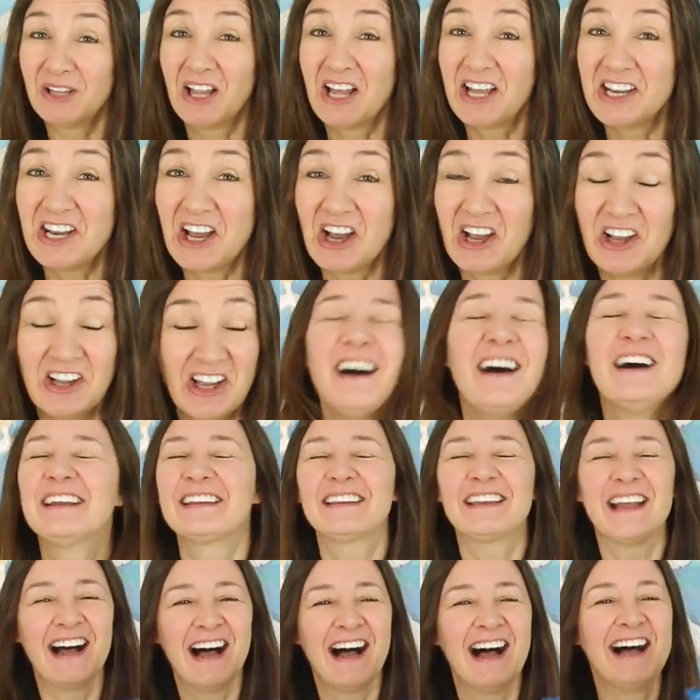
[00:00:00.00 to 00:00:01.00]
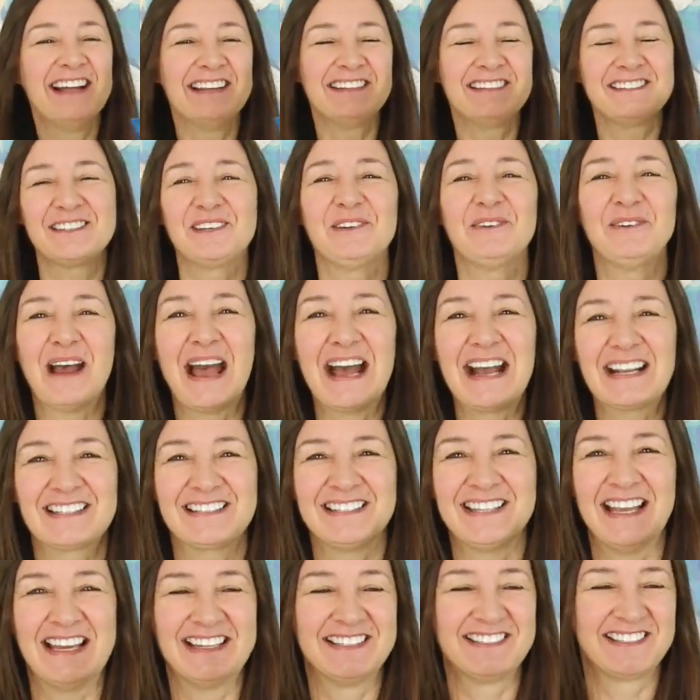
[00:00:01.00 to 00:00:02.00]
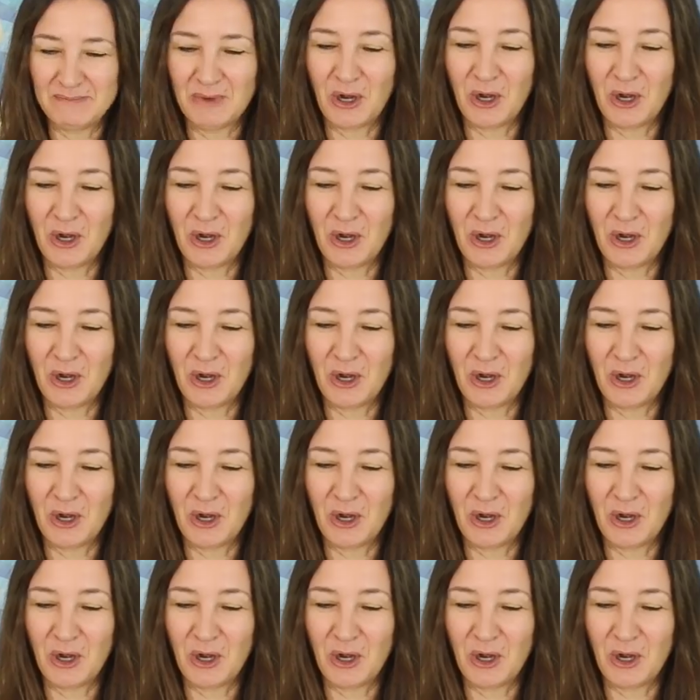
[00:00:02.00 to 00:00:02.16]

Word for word: I know. I can't do accents.